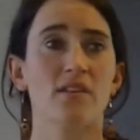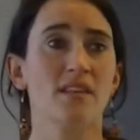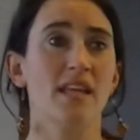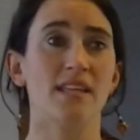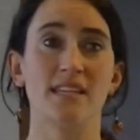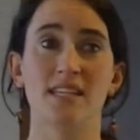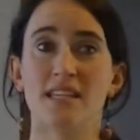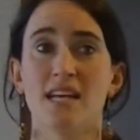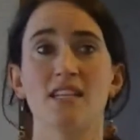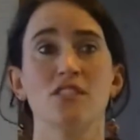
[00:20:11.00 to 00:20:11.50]
or
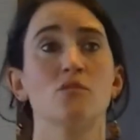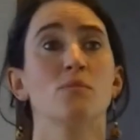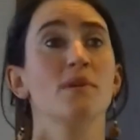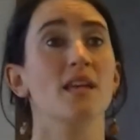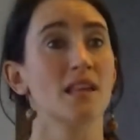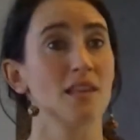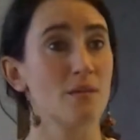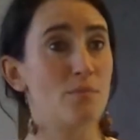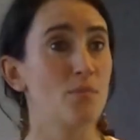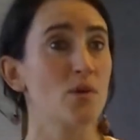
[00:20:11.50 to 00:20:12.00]
that it has to
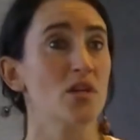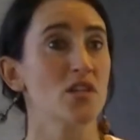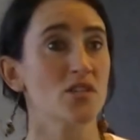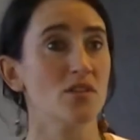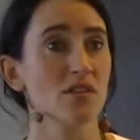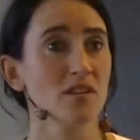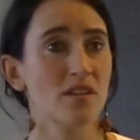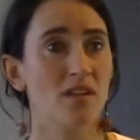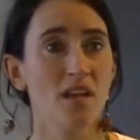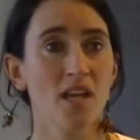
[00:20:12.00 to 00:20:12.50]
be a
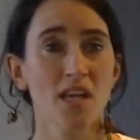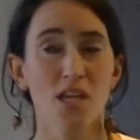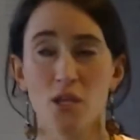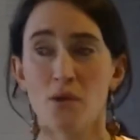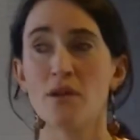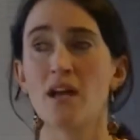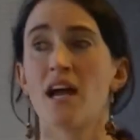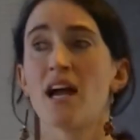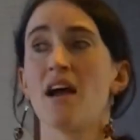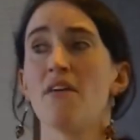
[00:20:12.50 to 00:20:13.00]
depression.
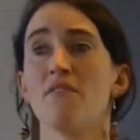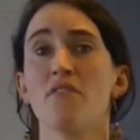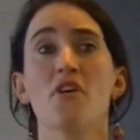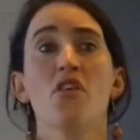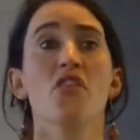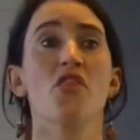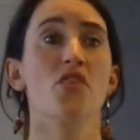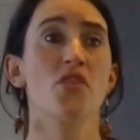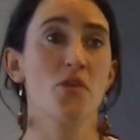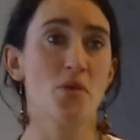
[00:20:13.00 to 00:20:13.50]
You can have
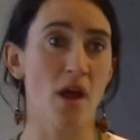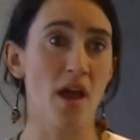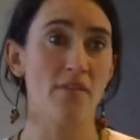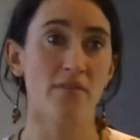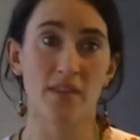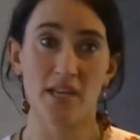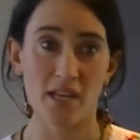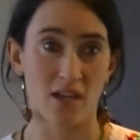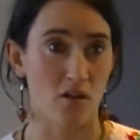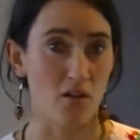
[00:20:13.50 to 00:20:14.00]

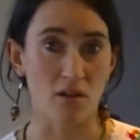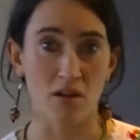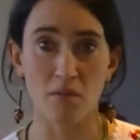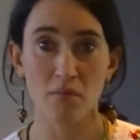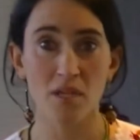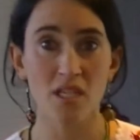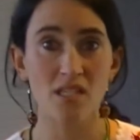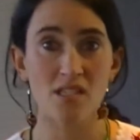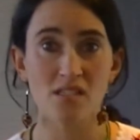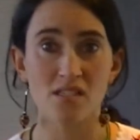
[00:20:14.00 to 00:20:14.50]
thriving
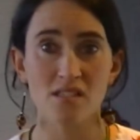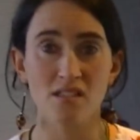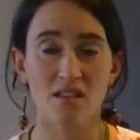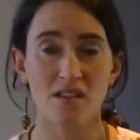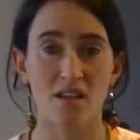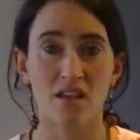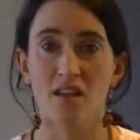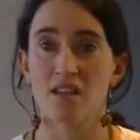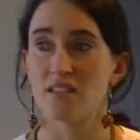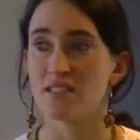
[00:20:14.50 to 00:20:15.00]
economies
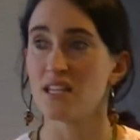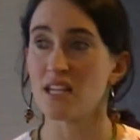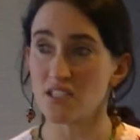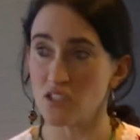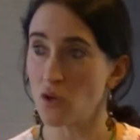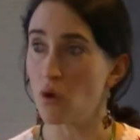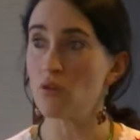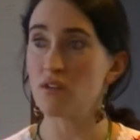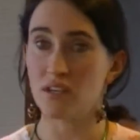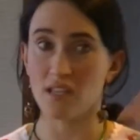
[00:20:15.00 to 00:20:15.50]

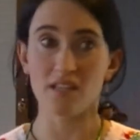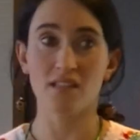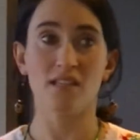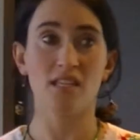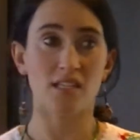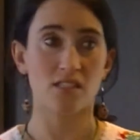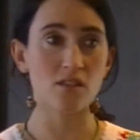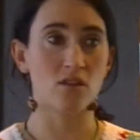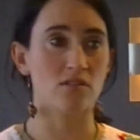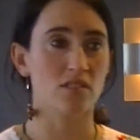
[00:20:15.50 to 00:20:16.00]
that don't need
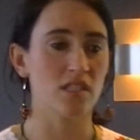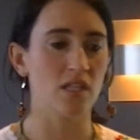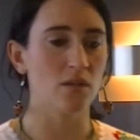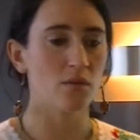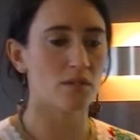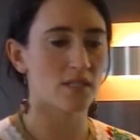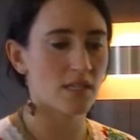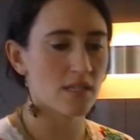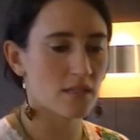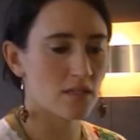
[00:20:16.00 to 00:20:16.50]
this
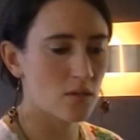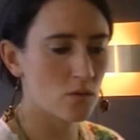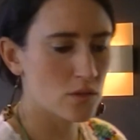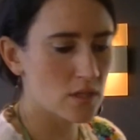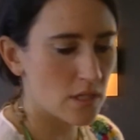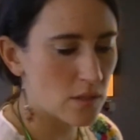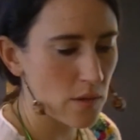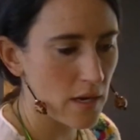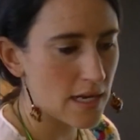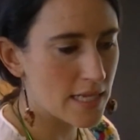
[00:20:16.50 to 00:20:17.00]

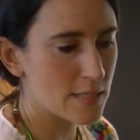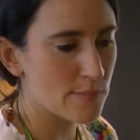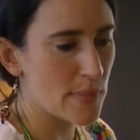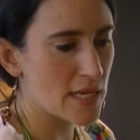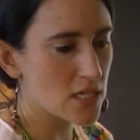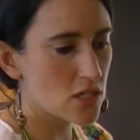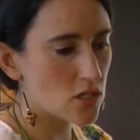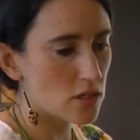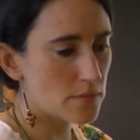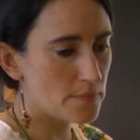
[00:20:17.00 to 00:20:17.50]
continual
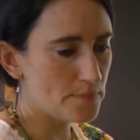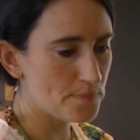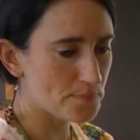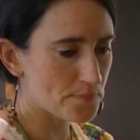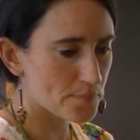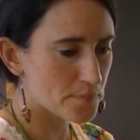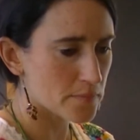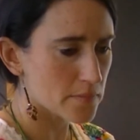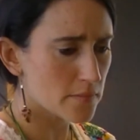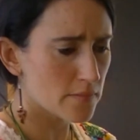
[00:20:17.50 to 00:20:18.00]
expansion.
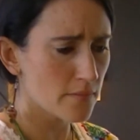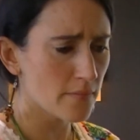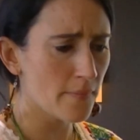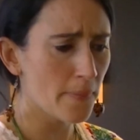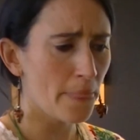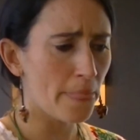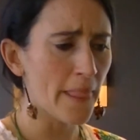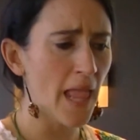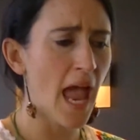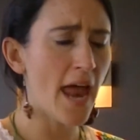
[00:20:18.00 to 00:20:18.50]

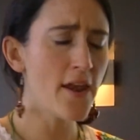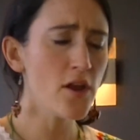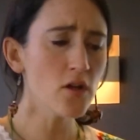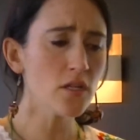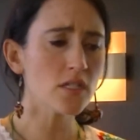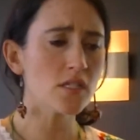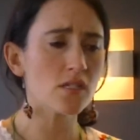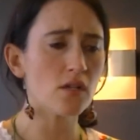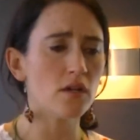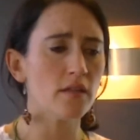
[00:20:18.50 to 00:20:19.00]
And
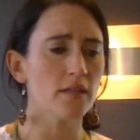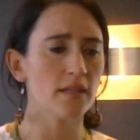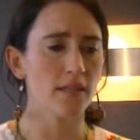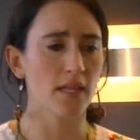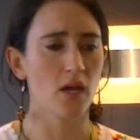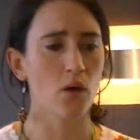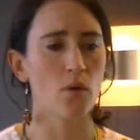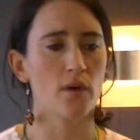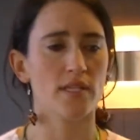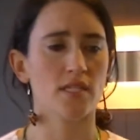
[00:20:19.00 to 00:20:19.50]
also
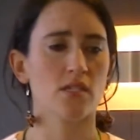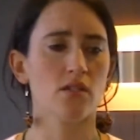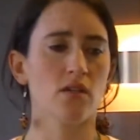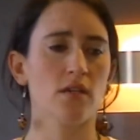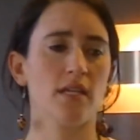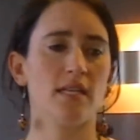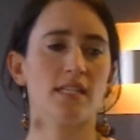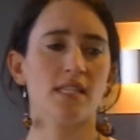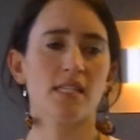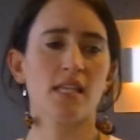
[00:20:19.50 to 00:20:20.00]
the
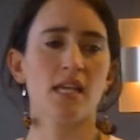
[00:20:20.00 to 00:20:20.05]
question